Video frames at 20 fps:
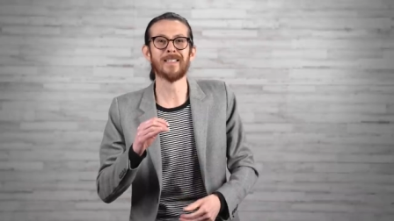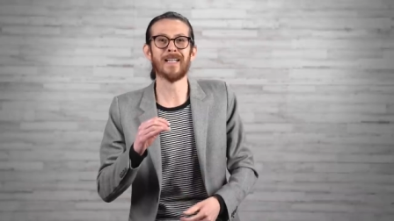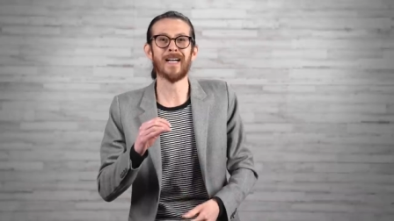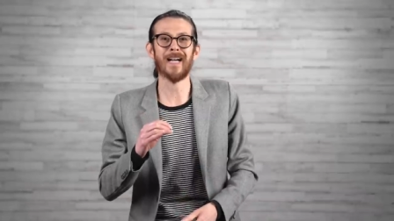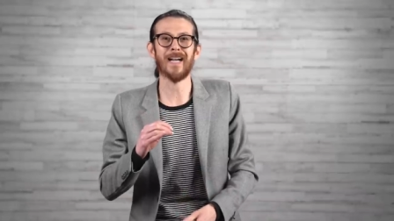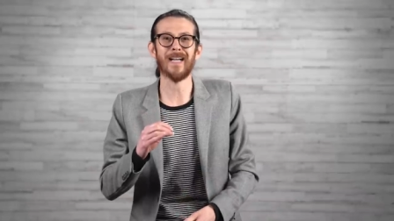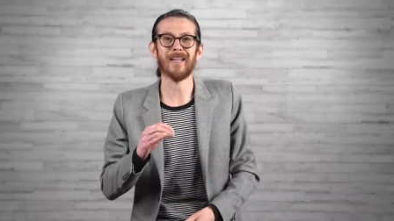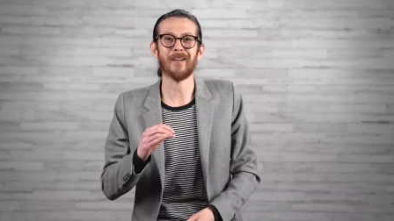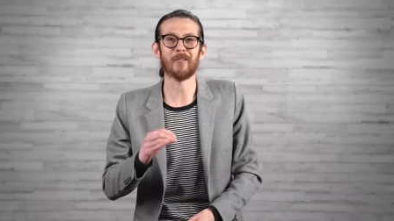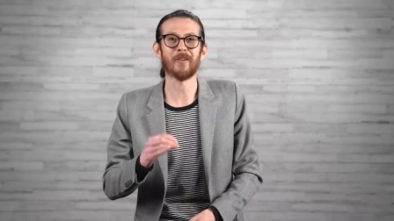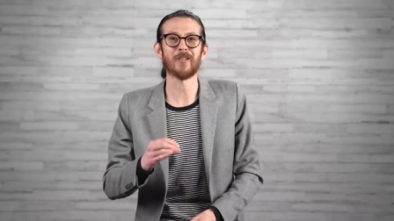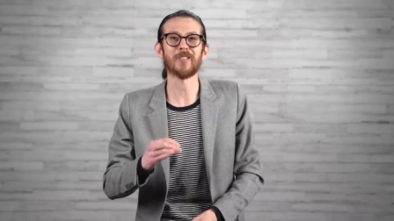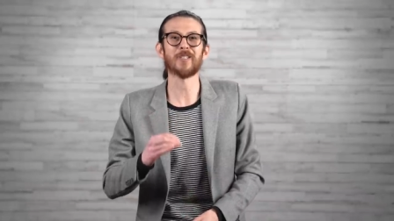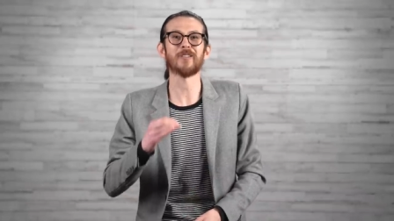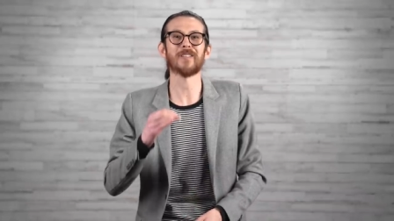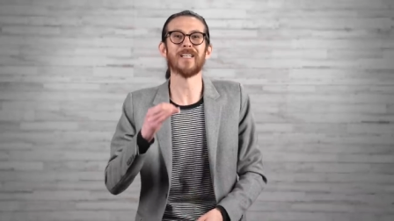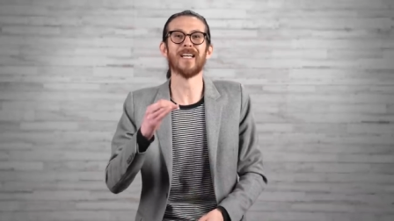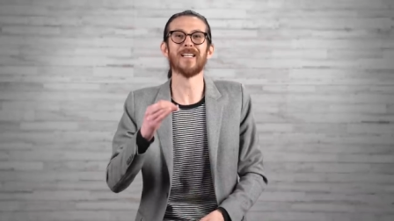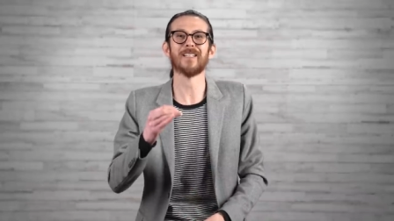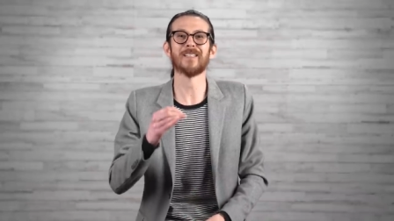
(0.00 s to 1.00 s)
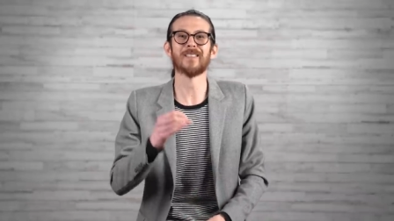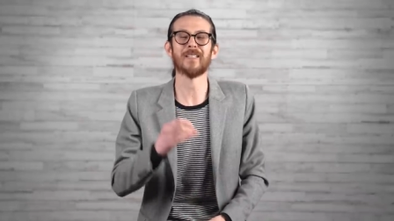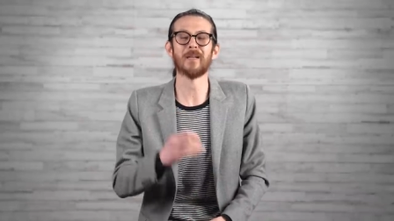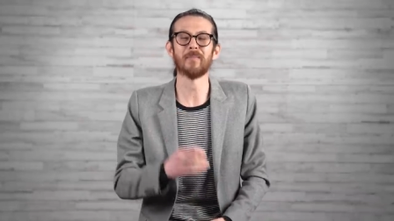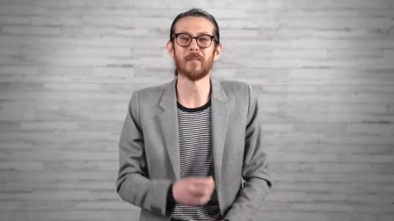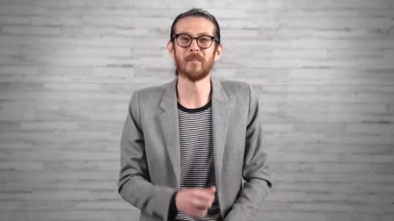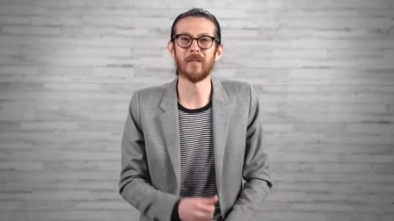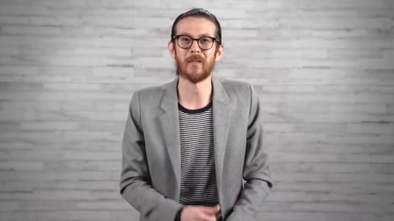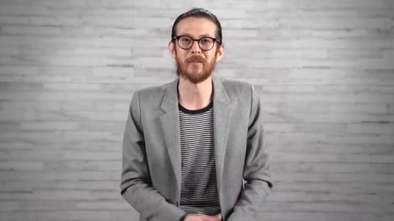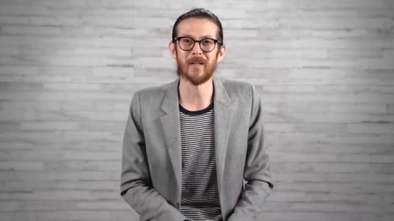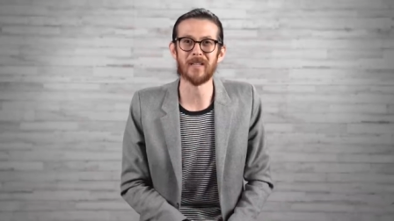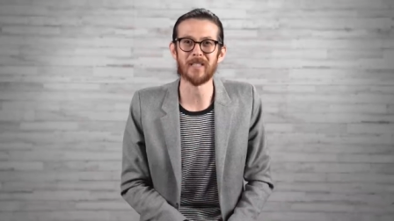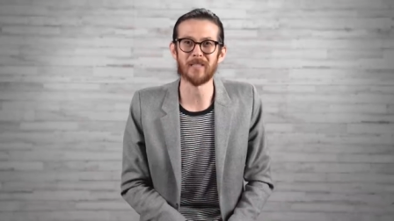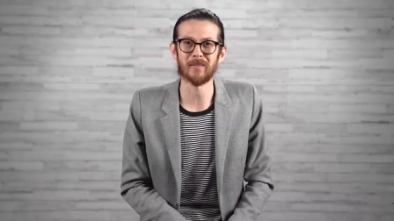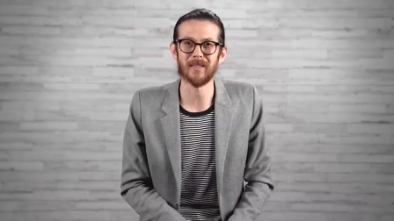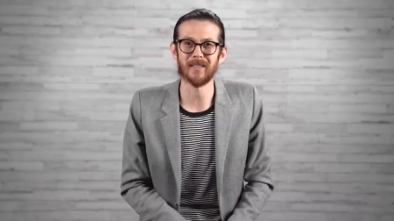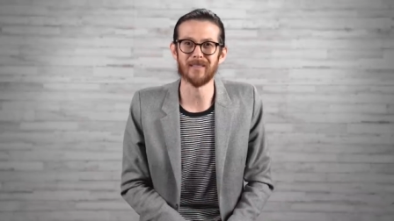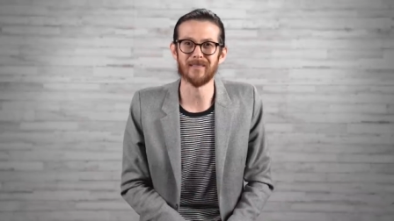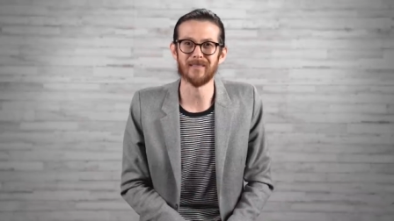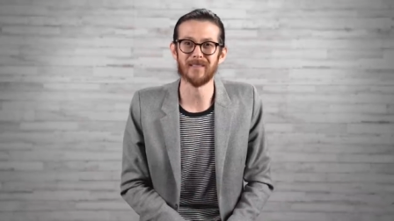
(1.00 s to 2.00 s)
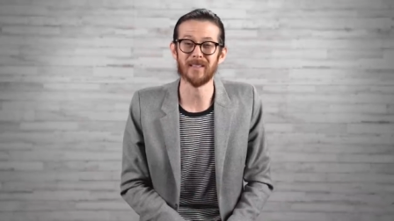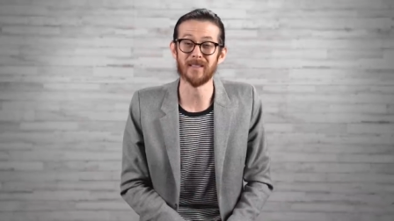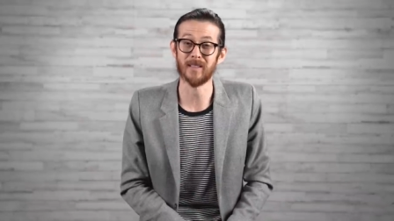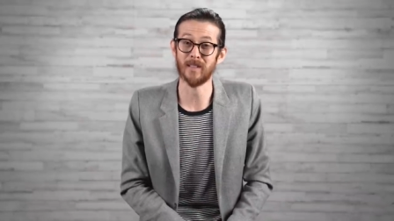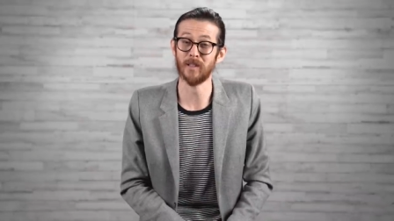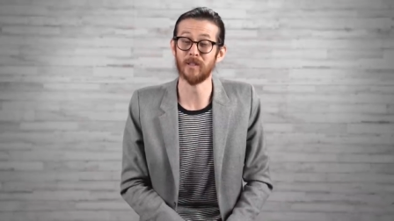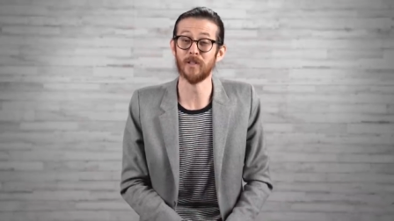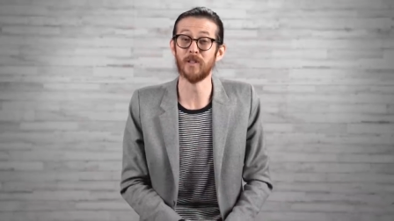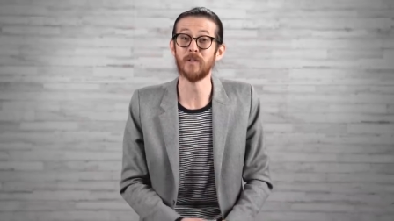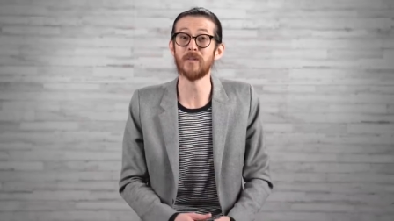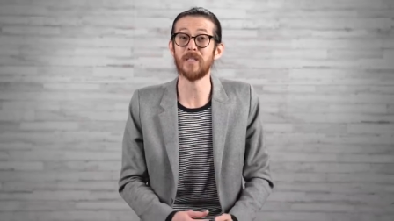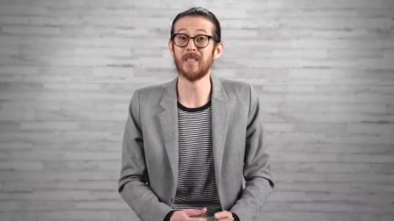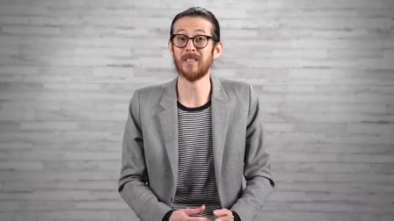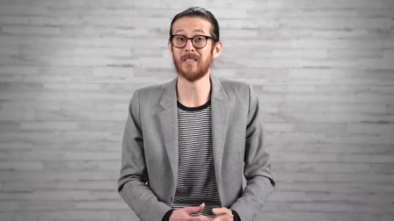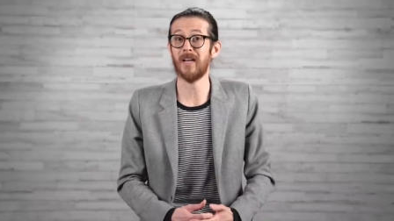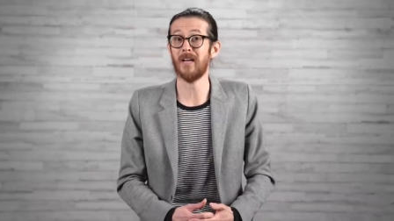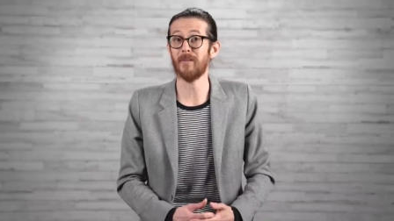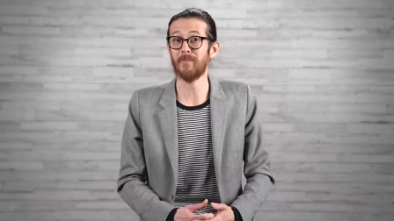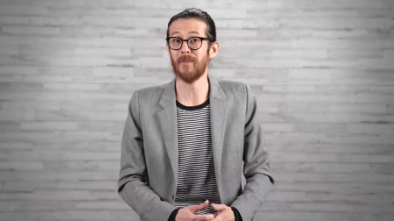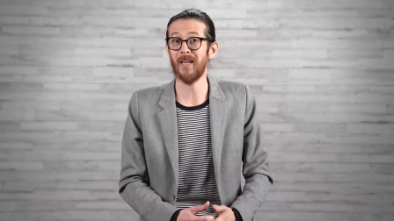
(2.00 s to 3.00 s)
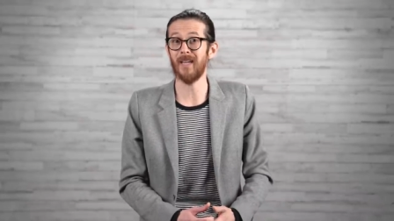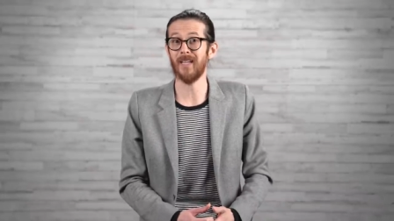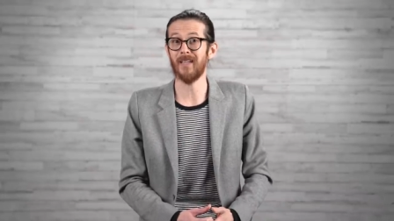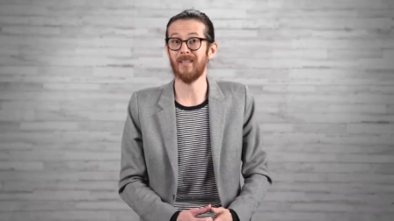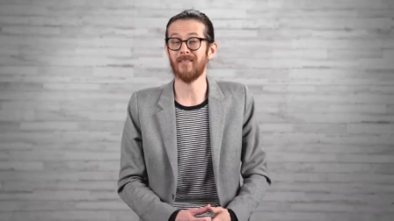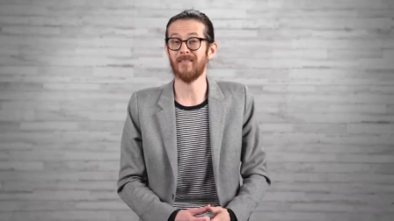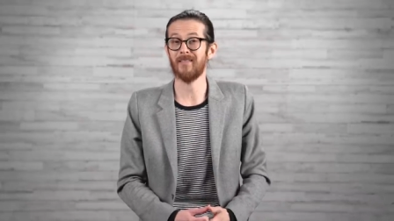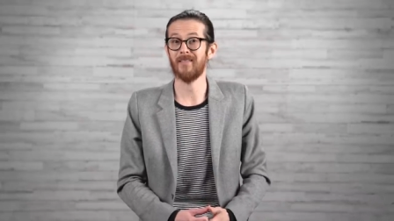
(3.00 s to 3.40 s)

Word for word: diet, or what's your daily supplement regimen? Does it include these top 8?